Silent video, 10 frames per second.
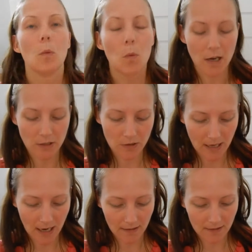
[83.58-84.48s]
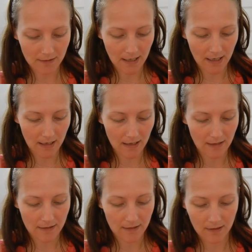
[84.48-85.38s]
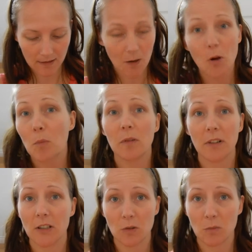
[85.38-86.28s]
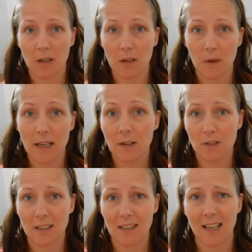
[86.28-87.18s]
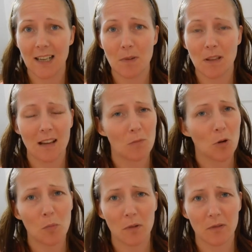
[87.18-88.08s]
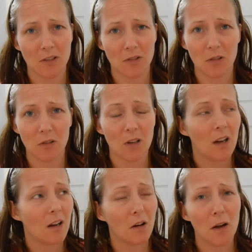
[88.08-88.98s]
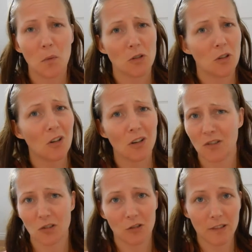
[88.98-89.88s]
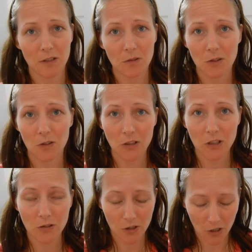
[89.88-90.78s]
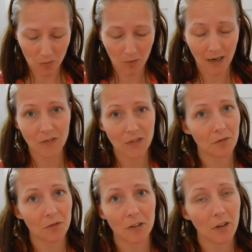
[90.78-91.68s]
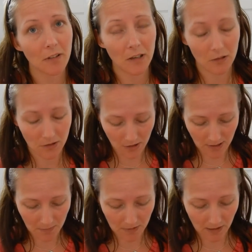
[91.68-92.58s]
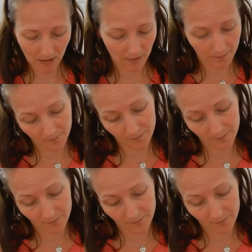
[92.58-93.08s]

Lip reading: what I do next is, I'm not a professional, by the way, little disclaimer there, I'm not a professional. I watch a lot of tutorials on YouTube, I have done for a very long time, so